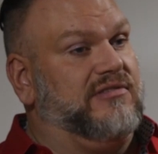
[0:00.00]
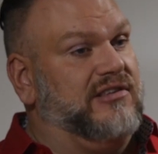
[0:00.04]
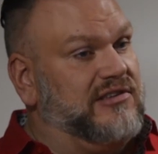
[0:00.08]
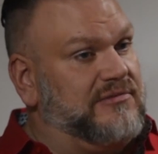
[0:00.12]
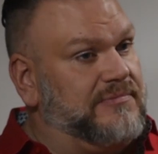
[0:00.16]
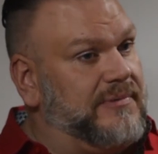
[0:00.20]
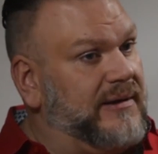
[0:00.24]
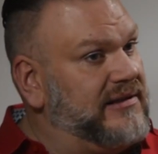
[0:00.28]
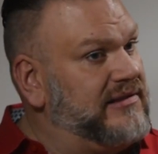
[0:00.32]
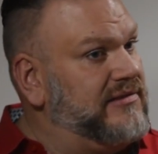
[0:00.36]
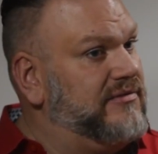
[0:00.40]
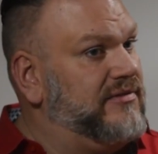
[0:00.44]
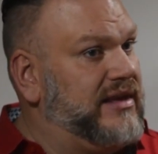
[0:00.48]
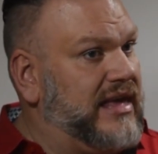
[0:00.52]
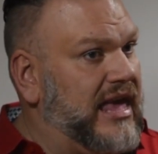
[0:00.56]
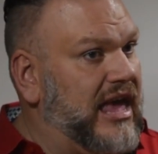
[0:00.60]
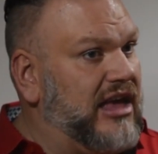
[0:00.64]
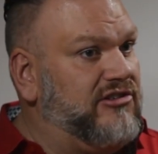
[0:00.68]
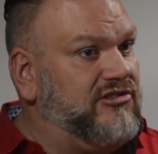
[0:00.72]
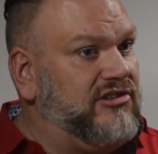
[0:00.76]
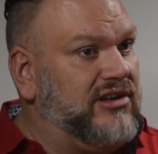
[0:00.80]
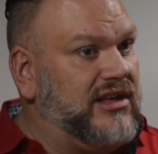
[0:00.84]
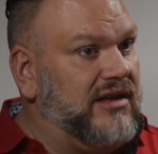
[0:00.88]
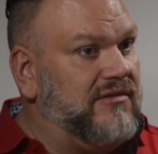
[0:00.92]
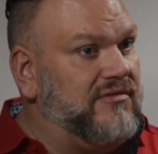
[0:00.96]
even if the
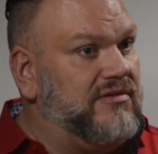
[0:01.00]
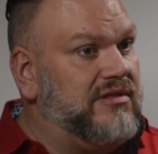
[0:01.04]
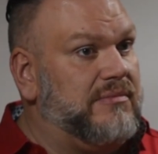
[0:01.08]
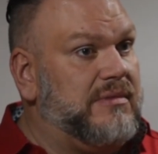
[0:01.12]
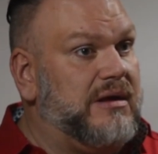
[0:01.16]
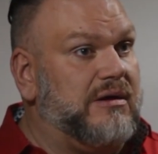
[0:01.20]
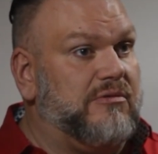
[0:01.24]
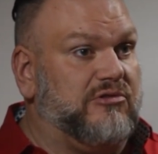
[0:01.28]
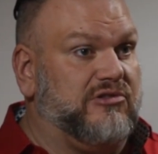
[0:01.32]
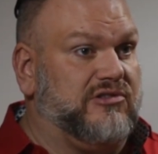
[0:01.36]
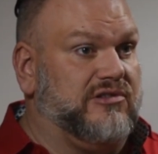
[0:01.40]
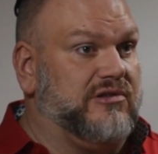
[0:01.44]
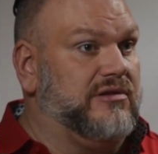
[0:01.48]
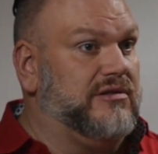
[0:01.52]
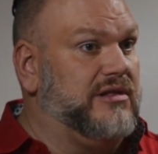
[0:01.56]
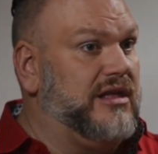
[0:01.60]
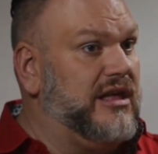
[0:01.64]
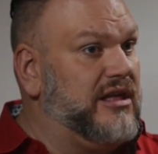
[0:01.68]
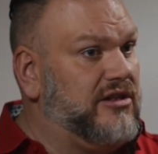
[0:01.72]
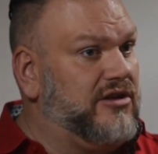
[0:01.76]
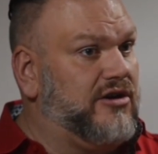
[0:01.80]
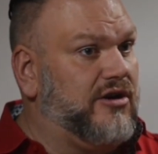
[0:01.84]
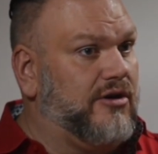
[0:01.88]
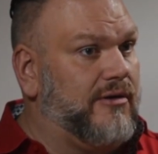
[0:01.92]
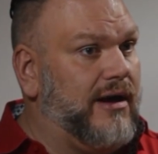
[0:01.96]
specification given to me was
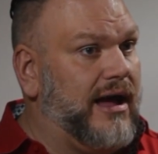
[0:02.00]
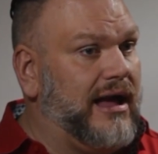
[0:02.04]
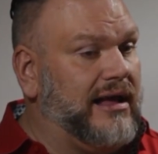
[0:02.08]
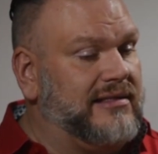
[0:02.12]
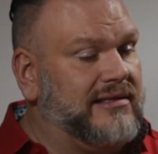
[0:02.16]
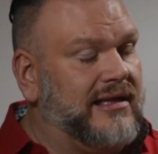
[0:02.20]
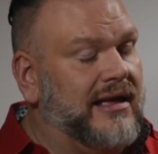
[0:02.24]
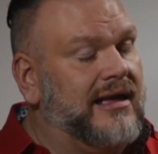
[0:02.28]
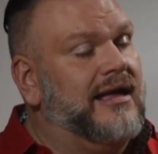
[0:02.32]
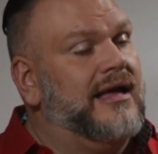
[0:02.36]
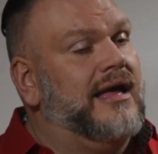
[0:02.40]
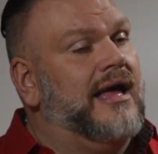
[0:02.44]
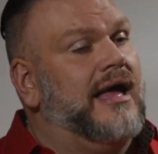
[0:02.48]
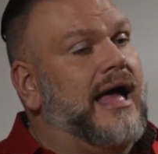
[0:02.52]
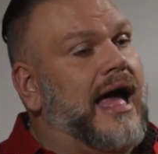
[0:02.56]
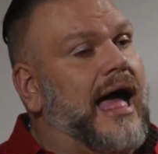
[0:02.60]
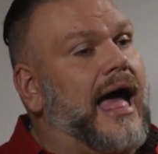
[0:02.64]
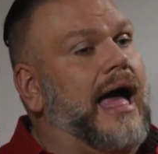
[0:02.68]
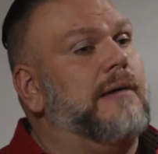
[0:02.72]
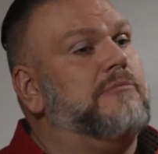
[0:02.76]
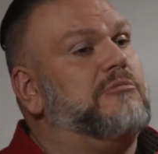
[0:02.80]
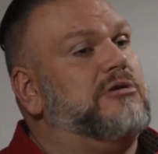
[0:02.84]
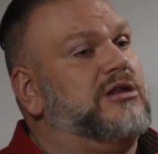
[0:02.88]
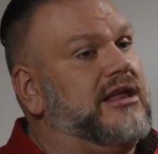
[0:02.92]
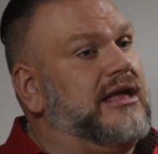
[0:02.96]
incorrect,
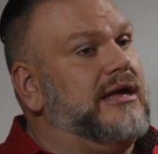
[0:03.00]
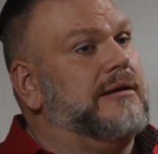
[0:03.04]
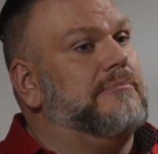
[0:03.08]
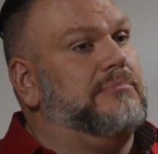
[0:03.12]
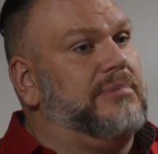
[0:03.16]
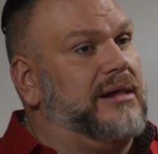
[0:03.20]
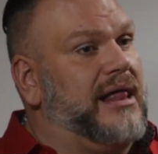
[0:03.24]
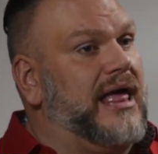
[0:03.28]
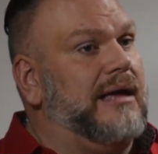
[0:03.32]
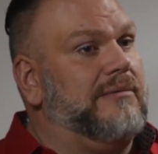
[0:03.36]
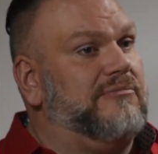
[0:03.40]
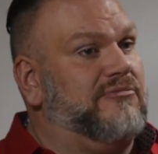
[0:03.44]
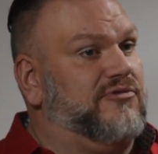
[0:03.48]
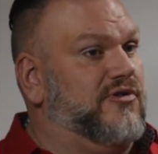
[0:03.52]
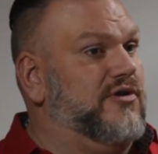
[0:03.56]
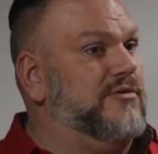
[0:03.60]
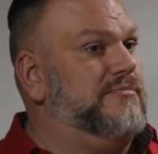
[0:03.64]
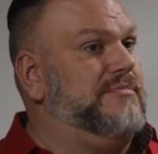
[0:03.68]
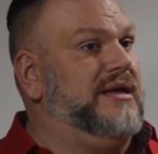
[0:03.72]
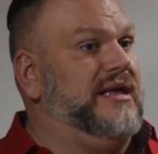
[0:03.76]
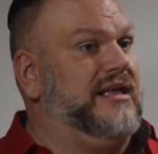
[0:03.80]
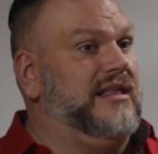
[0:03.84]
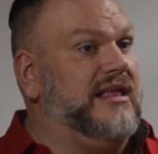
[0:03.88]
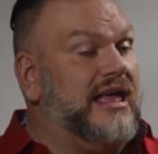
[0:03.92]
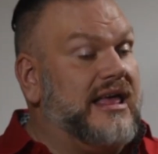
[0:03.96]
I'm going to get
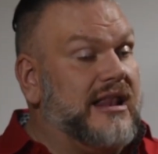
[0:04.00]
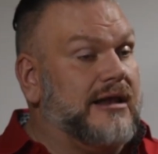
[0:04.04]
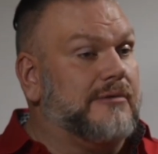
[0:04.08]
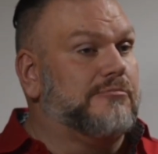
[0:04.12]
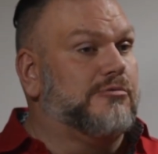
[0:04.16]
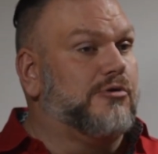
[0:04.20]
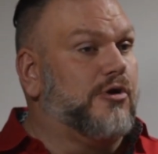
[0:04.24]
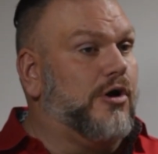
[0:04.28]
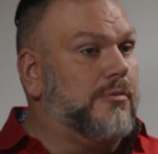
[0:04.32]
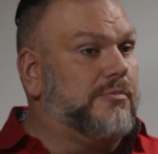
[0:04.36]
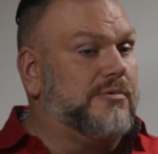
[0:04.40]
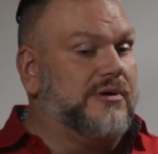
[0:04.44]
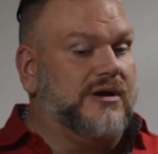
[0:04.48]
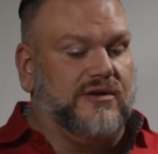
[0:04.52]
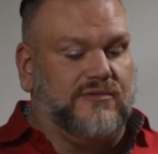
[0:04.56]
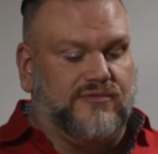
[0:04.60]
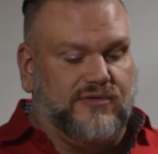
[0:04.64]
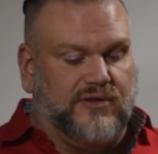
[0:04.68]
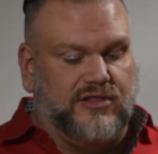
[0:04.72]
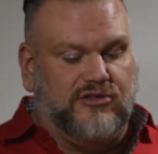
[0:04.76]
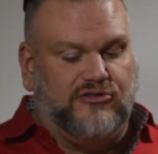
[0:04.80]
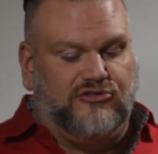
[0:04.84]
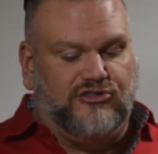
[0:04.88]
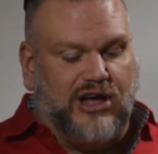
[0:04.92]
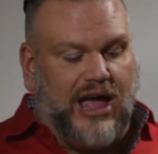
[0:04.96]
blamed for it being
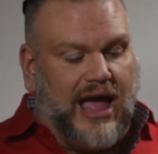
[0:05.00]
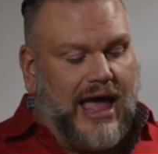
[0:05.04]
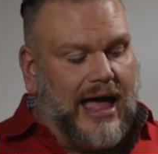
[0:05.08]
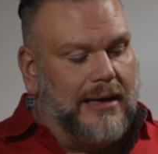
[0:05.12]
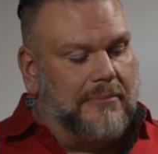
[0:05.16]
inappropriate for the